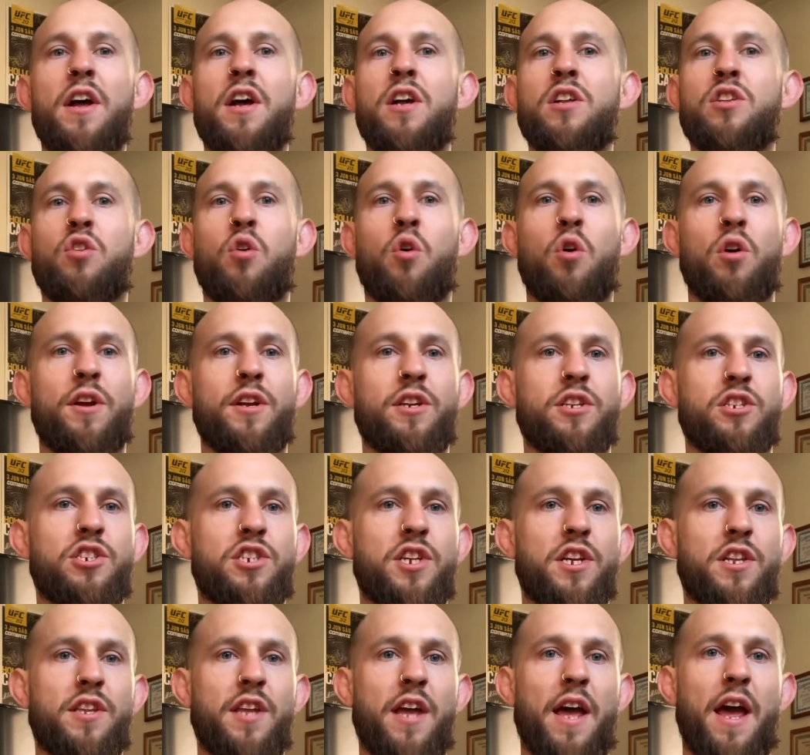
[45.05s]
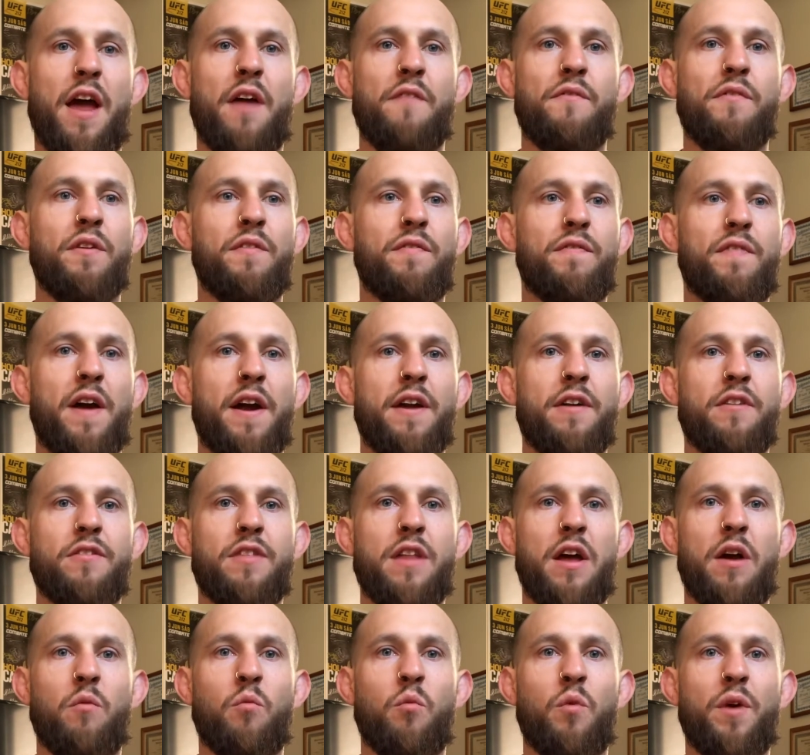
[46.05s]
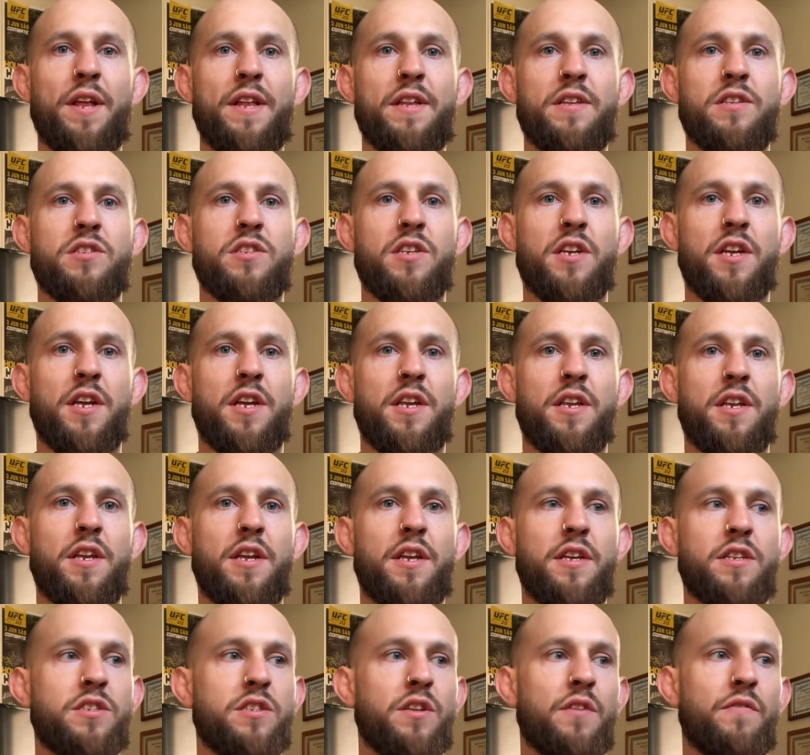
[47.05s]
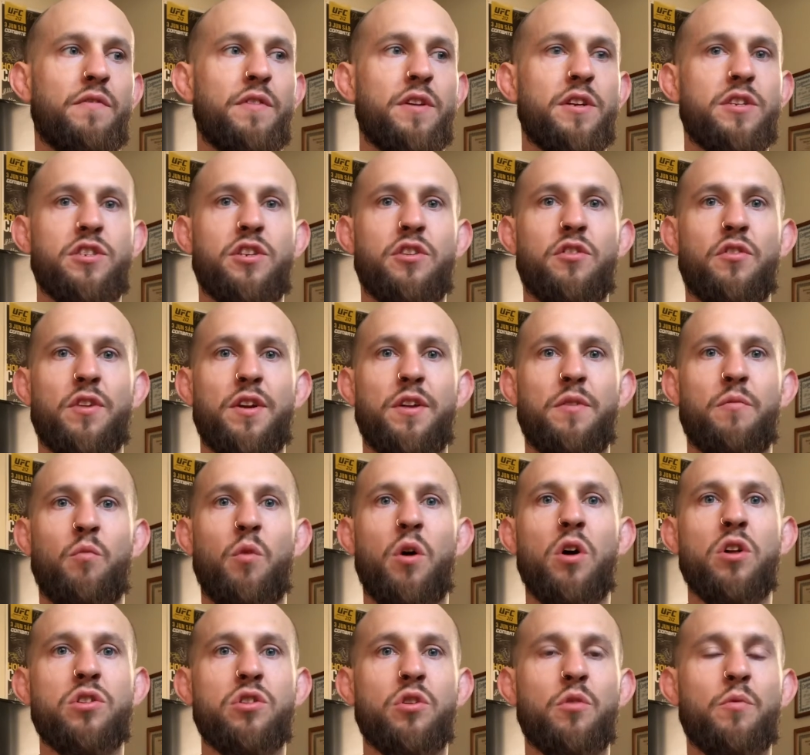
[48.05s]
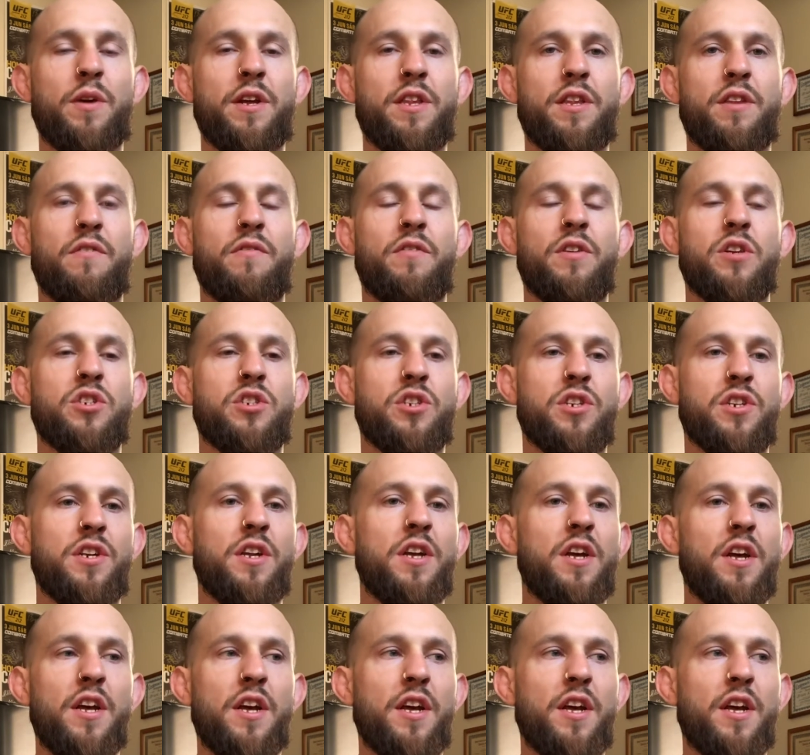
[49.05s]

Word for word: talking shit to every fighter that wins in his division or in welterweight division,